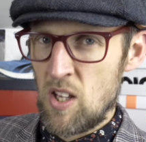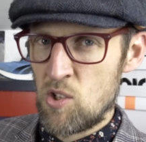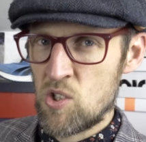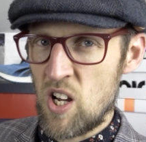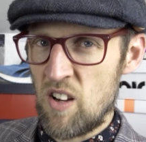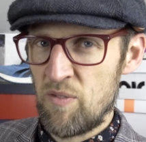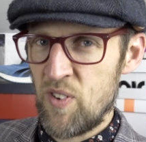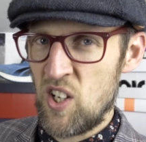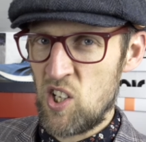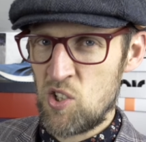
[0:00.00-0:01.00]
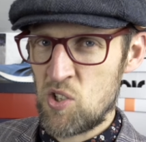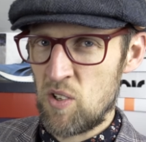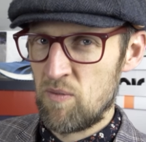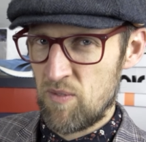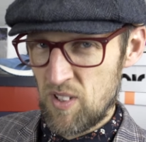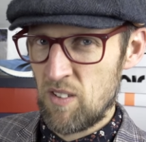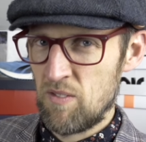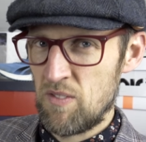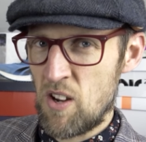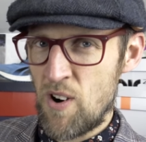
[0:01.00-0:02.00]
Start Fitness,
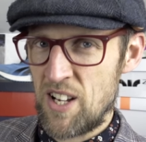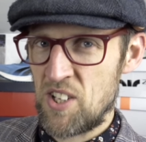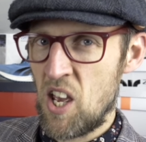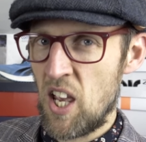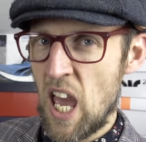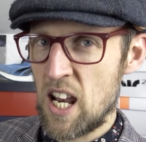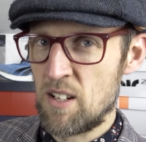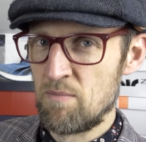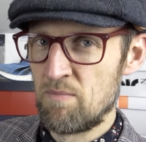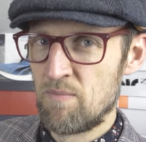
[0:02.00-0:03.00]
they're at it again.